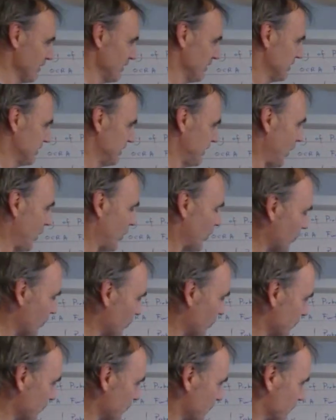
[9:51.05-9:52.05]
So
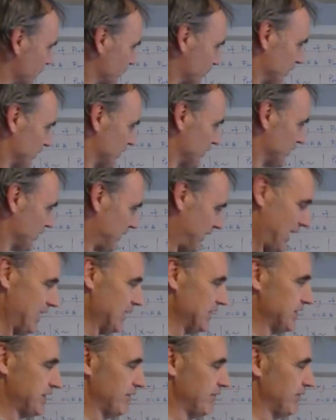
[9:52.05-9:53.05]
that
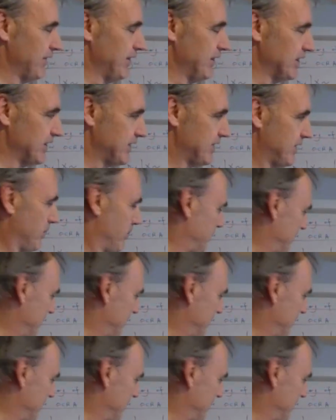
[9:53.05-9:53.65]
is something that's a